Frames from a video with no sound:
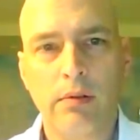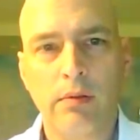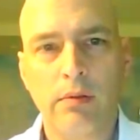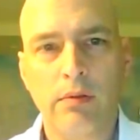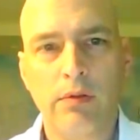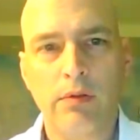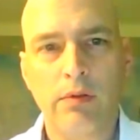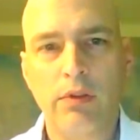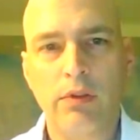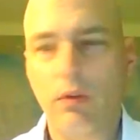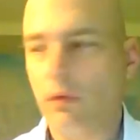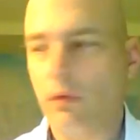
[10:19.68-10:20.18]

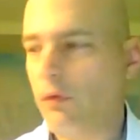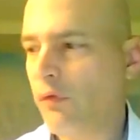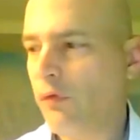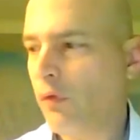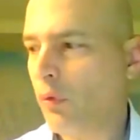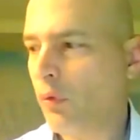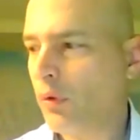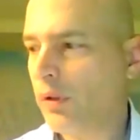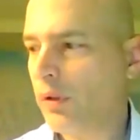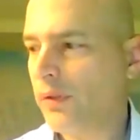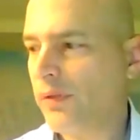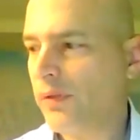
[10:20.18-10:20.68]
So
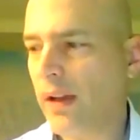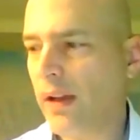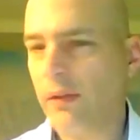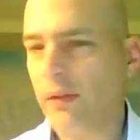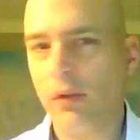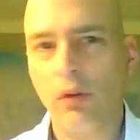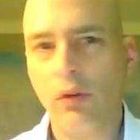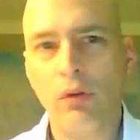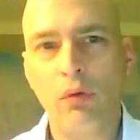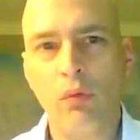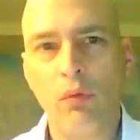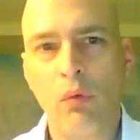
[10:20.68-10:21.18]

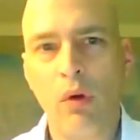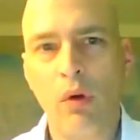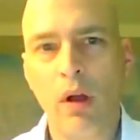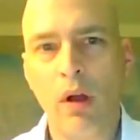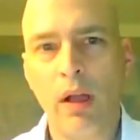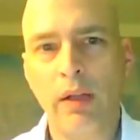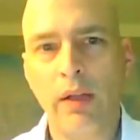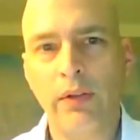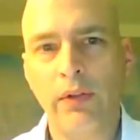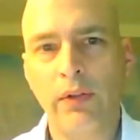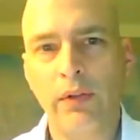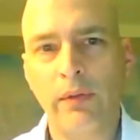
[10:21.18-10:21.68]
4,500
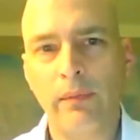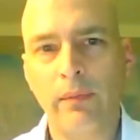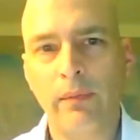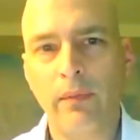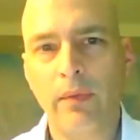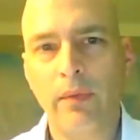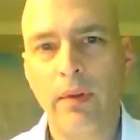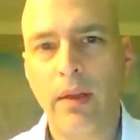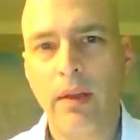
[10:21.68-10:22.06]
watts